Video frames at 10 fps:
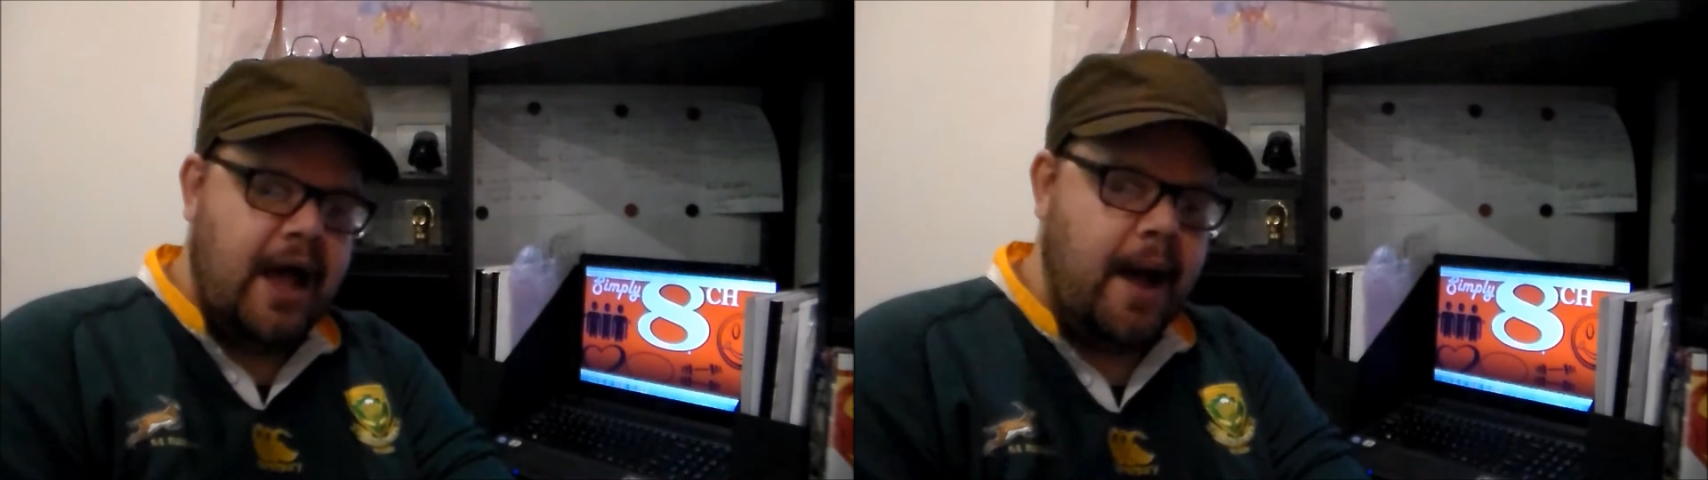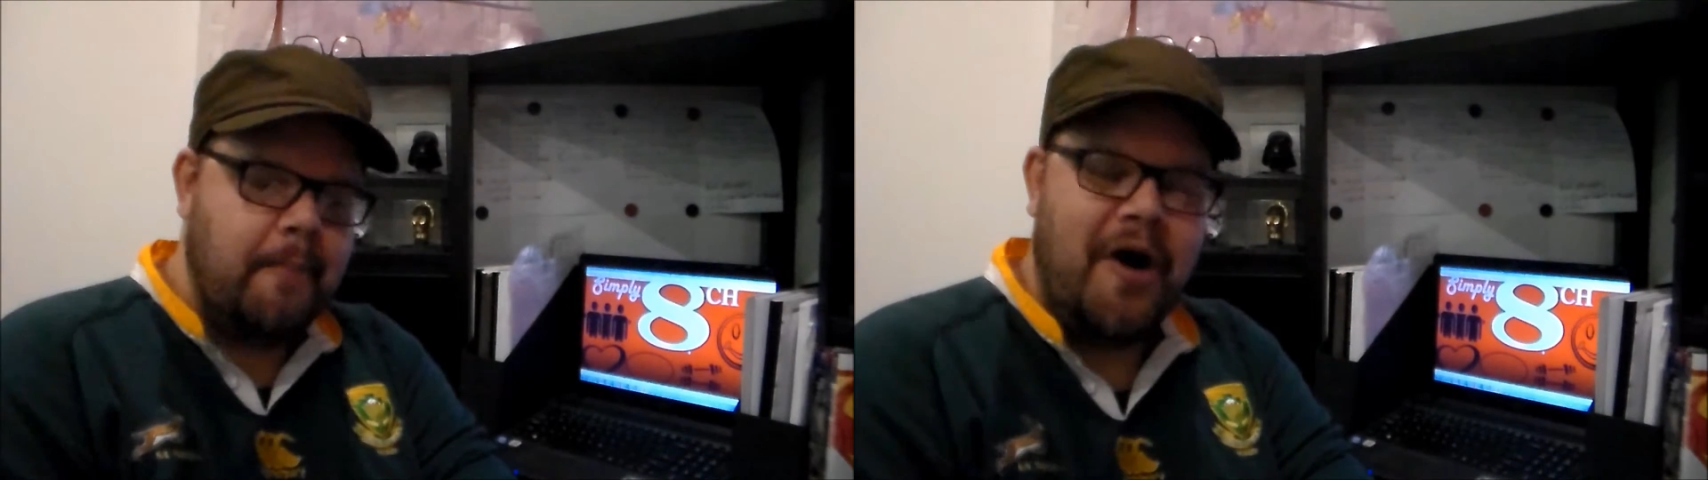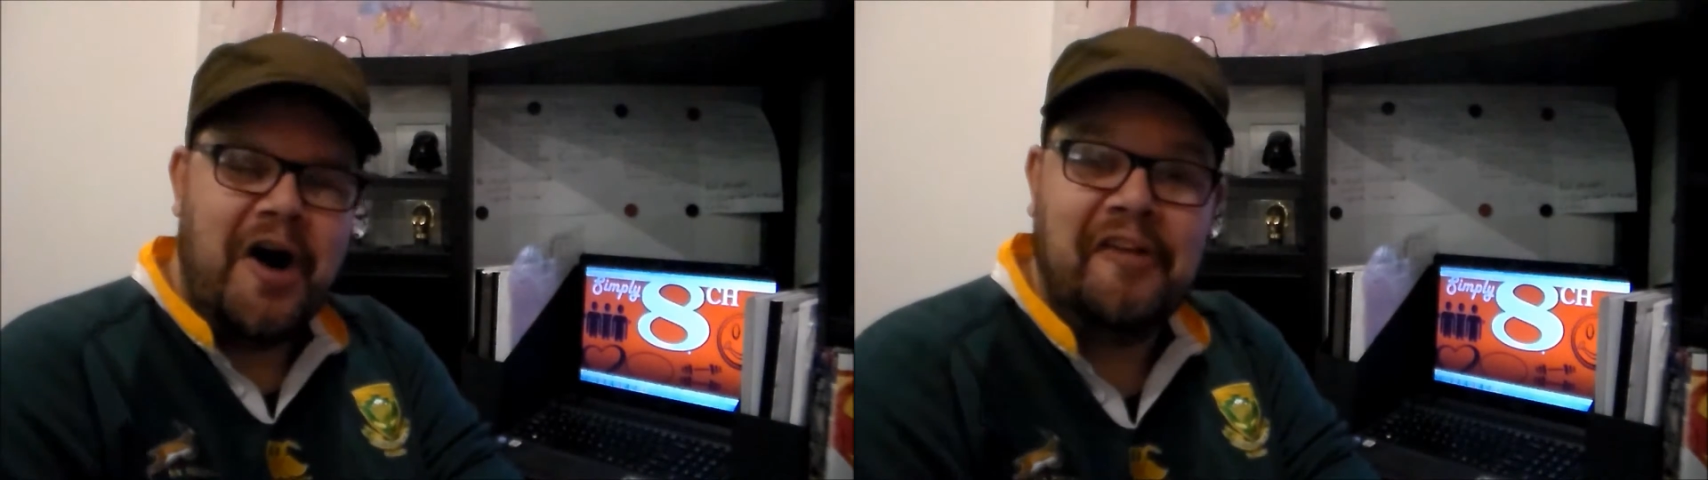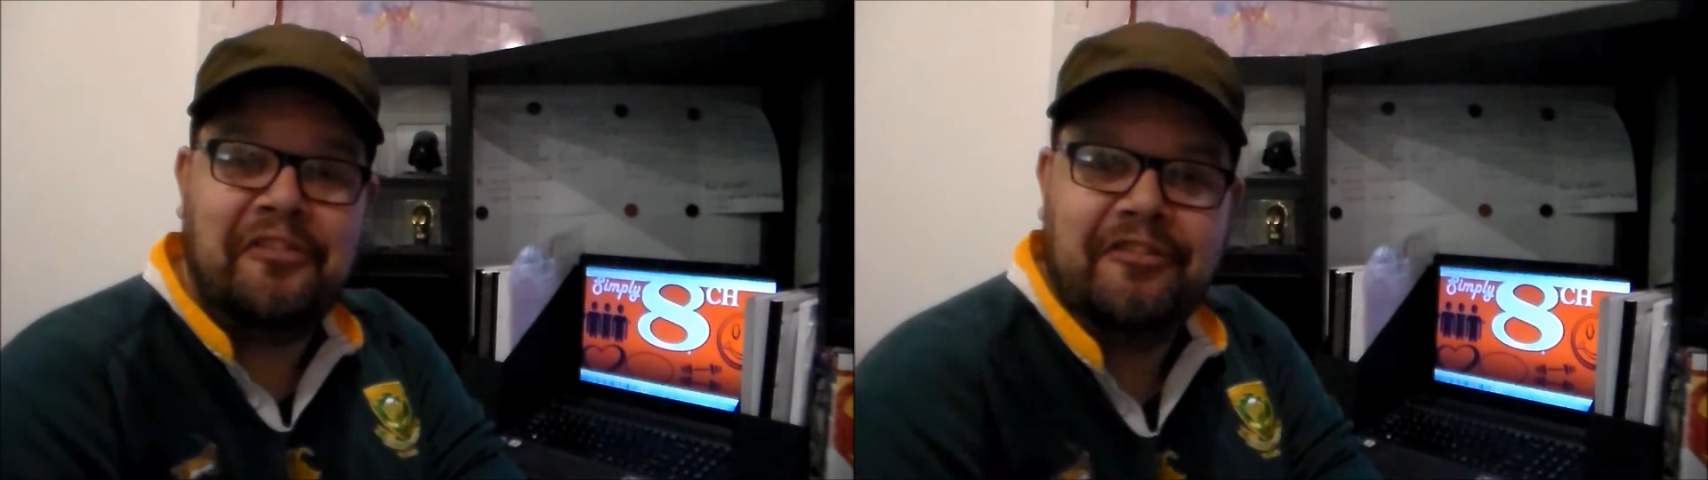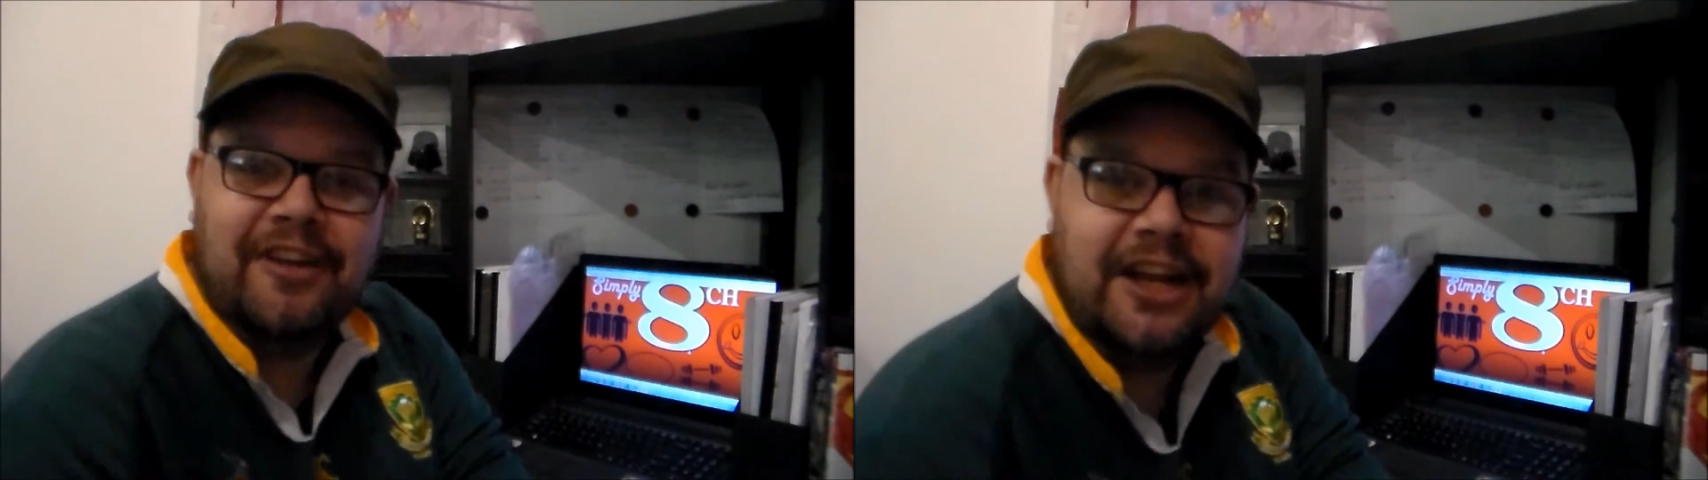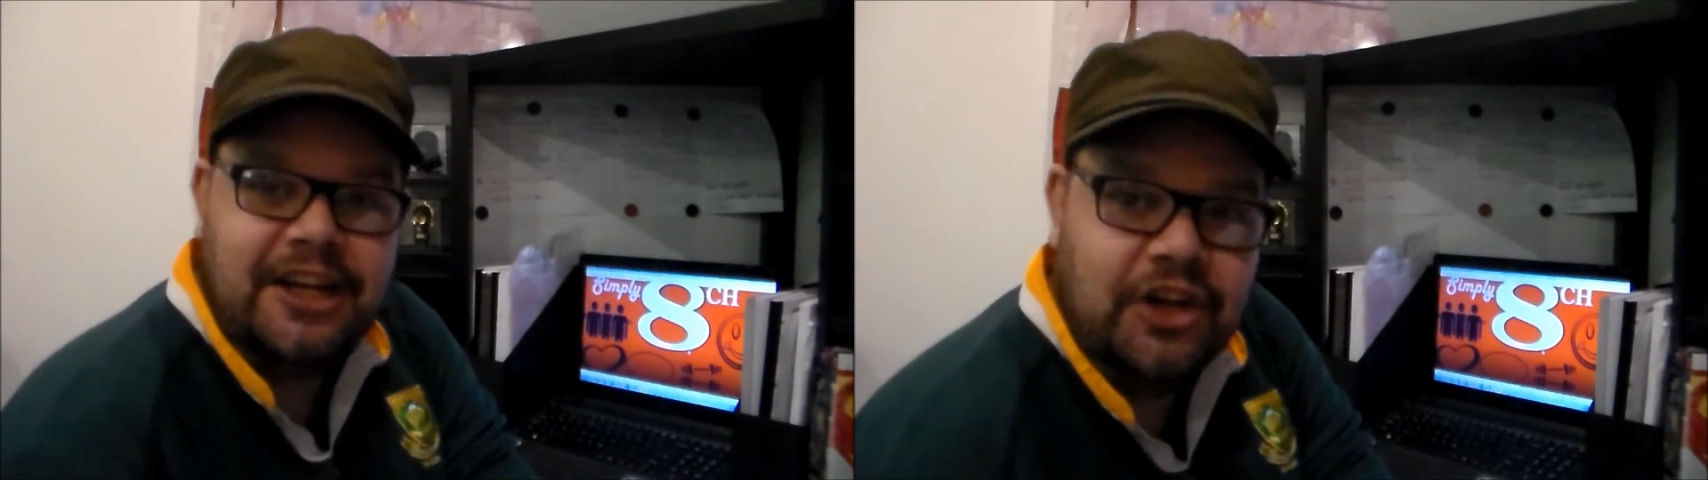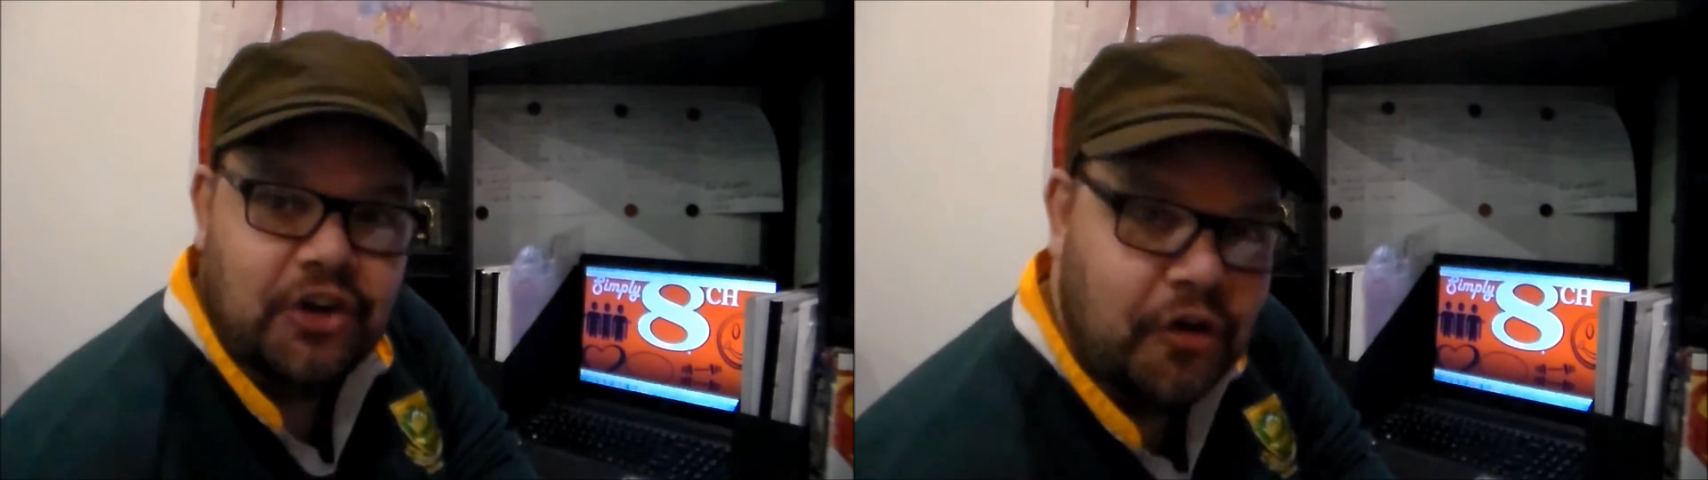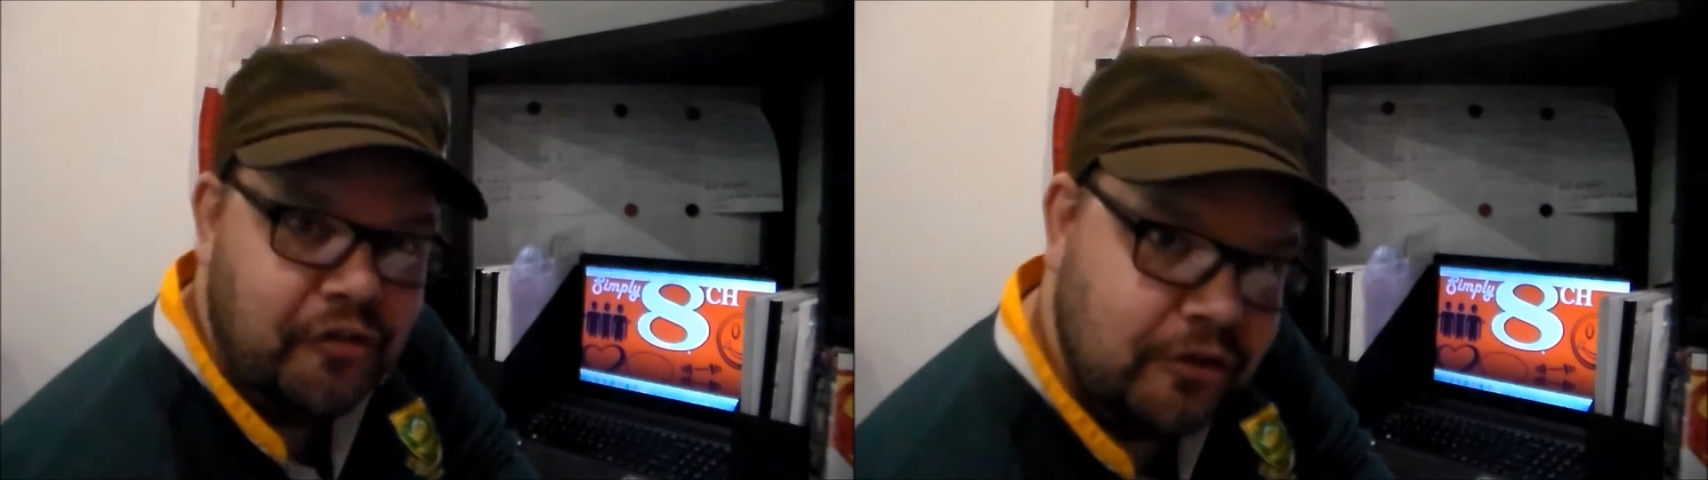half of Lindie
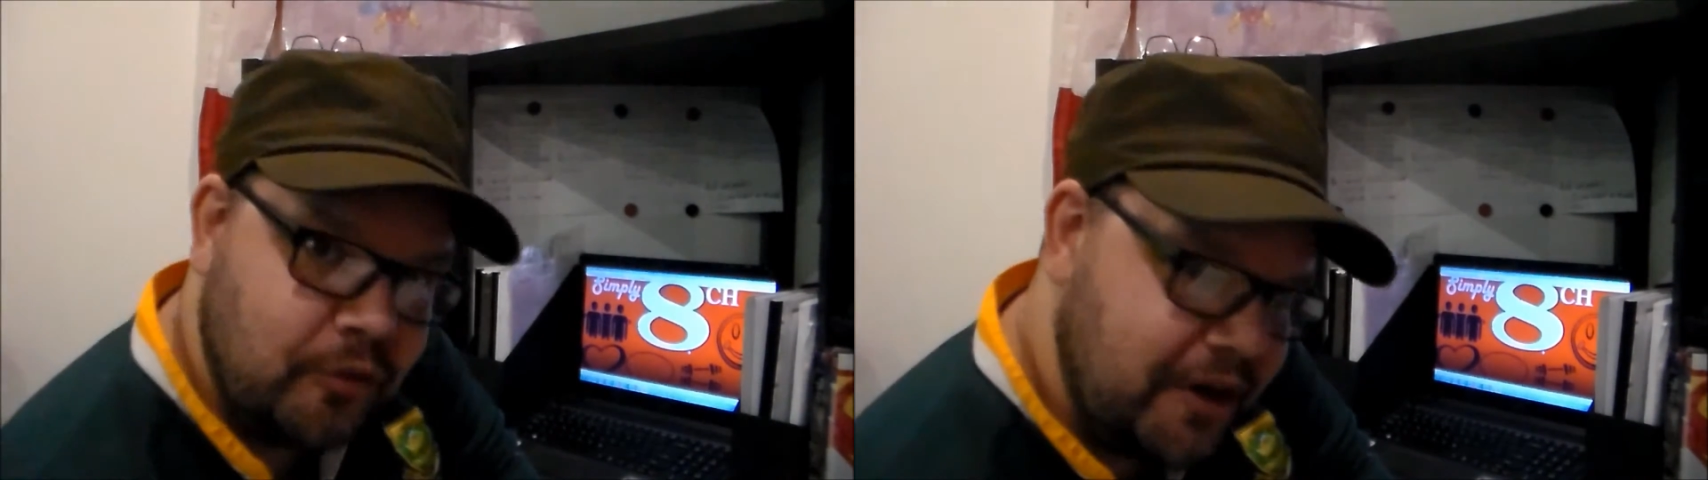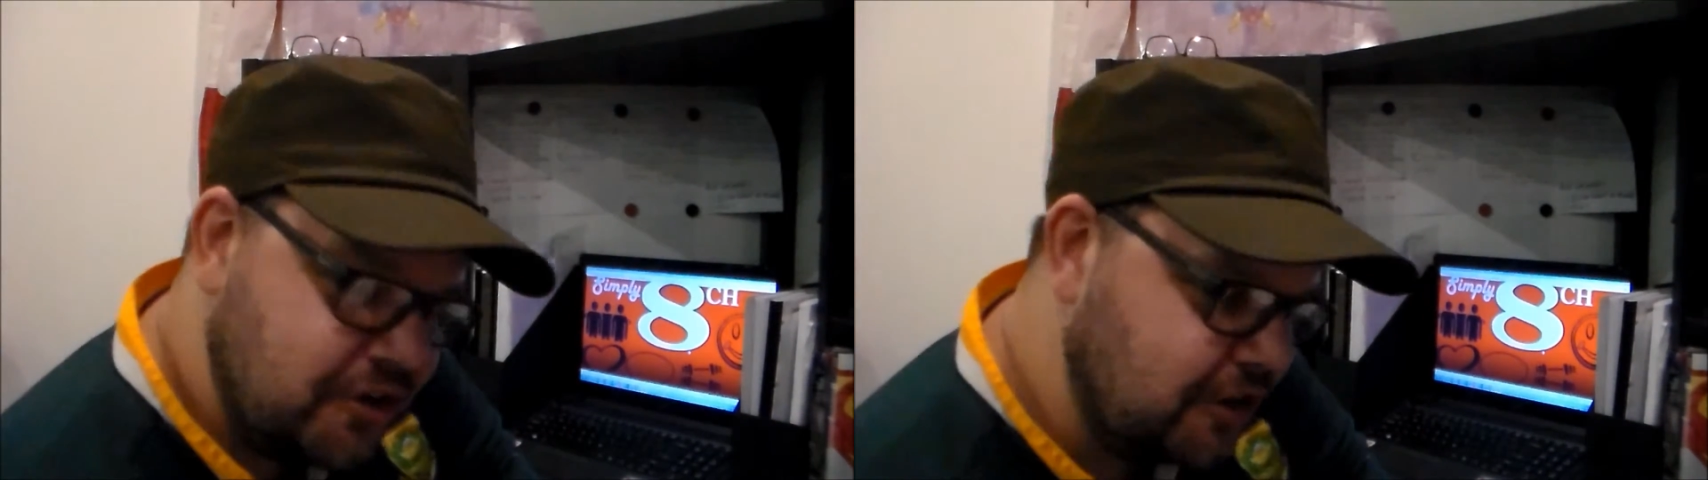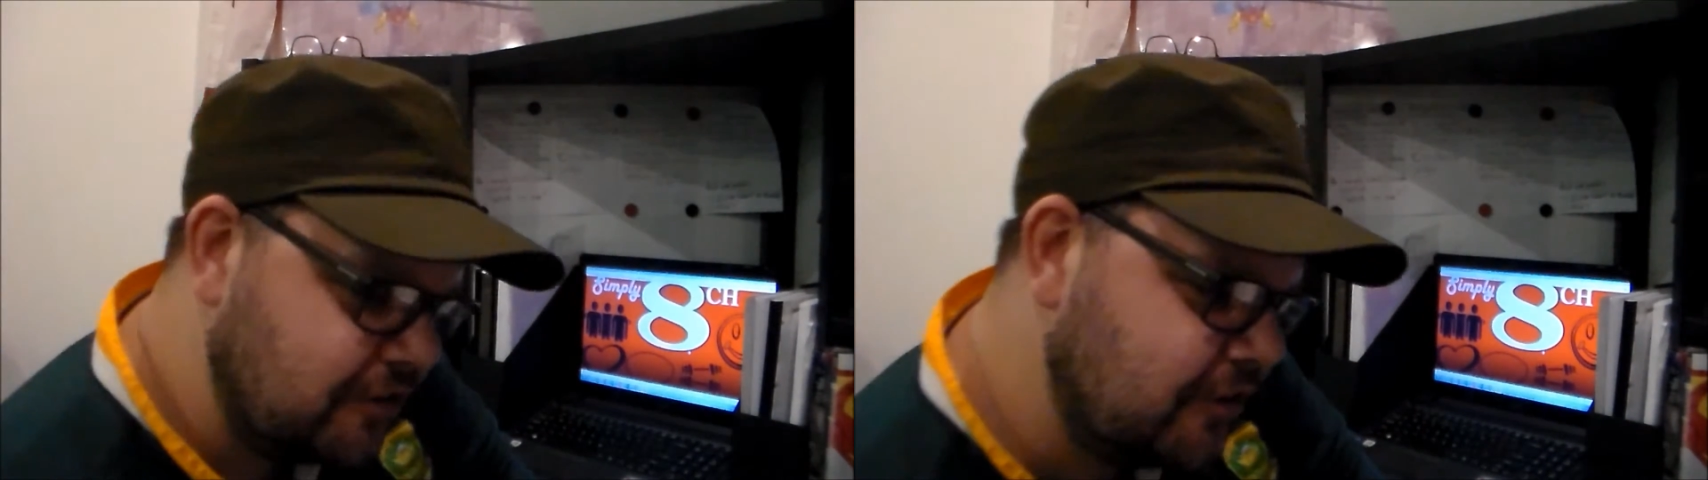Norval's question.